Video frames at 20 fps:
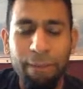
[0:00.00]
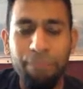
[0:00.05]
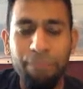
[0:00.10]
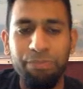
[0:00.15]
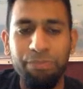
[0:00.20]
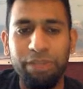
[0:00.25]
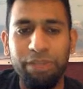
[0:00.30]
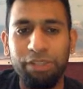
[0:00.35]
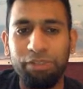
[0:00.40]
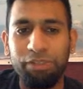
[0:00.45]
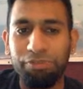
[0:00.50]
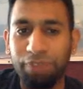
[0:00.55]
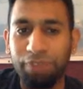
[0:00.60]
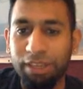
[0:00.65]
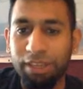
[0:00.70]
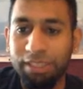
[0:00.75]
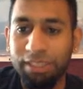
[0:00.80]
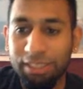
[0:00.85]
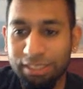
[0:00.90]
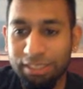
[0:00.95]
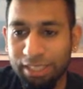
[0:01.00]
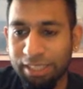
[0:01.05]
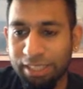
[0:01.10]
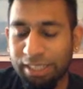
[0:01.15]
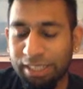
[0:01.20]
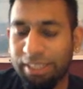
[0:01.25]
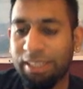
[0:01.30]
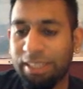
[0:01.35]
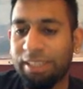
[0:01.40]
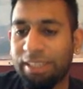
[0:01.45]
And you'll find this like
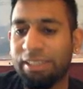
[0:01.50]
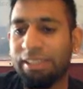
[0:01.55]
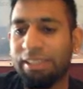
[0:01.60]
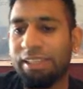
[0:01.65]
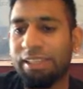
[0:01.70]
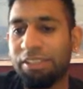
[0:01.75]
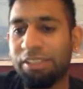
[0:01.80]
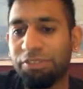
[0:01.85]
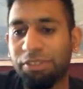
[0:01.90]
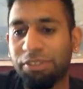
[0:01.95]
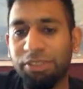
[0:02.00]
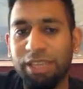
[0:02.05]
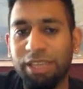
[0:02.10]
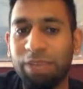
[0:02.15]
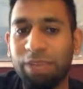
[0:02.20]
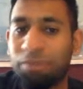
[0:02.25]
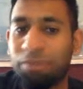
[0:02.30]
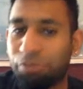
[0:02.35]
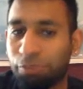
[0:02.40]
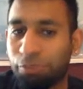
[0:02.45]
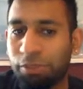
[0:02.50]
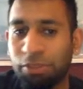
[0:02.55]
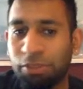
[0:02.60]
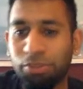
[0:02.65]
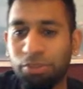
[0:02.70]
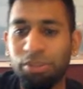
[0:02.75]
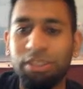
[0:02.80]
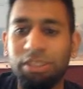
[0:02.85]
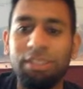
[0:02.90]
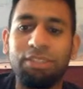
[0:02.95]
in a real game. If you've been
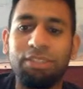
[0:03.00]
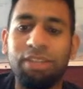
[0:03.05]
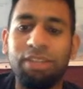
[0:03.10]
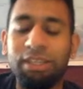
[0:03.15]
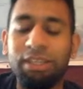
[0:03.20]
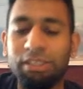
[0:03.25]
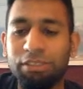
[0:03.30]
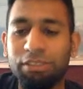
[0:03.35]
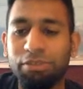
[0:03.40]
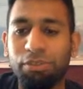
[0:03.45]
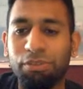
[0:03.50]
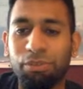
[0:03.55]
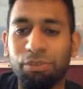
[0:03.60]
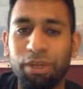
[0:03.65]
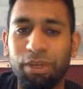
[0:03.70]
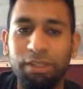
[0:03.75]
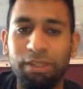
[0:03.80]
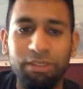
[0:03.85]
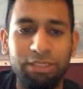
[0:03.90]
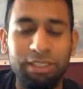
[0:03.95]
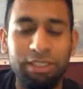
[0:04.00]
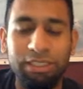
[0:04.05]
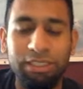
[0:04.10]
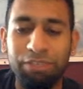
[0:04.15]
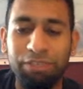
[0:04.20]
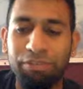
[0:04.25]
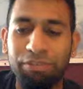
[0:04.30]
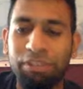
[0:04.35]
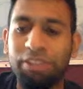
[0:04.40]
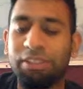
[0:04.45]
doing this strategy for a while, the
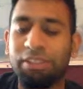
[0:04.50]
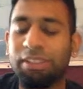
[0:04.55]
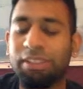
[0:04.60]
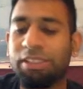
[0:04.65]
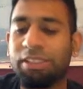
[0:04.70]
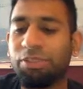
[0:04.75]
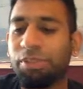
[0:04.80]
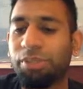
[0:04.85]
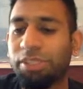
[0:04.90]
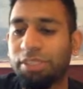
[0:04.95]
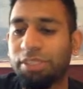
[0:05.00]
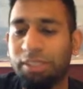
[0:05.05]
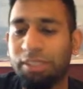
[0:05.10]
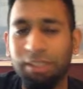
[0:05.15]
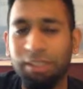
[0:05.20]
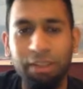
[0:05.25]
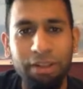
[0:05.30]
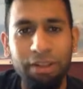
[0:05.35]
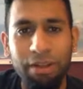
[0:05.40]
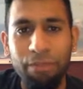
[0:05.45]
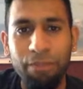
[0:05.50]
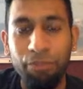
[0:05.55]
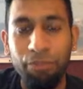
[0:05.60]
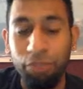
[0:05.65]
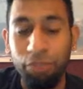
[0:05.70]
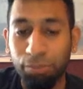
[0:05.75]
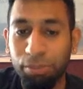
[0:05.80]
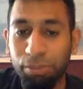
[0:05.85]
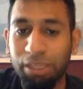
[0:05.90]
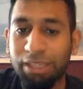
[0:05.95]
definition of the situation, when you
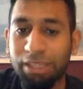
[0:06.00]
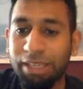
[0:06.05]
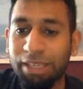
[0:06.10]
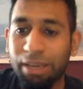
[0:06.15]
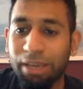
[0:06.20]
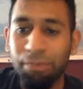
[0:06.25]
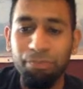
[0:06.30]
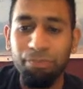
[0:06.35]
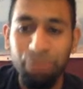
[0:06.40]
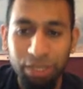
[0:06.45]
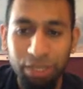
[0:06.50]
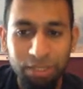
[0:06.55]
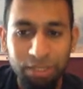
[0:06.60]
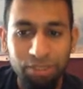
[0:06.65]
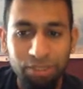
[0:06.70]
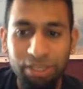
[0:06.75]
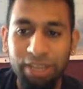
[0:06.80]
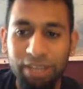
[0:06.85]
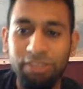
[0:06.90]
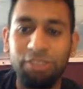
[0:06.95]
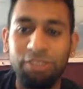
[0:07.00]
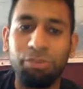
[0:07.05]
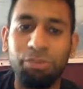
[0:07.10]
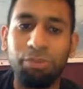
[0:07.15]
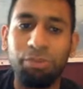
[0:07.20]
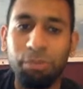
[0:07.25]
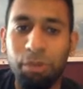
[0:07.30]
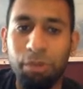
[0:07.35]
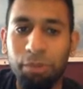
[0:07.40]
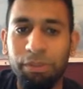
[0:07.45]
play a game, tactics will be
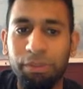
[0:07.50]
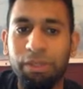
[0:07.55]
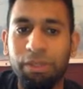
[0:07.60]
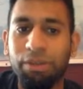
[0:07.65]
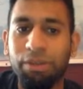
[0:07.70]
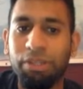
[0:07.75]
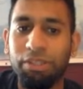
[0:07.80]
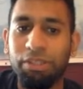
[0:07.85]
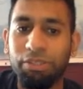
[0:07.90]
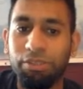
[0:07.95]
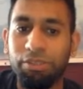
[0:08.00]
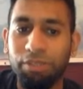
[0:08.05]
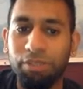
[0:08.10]
popping out at you.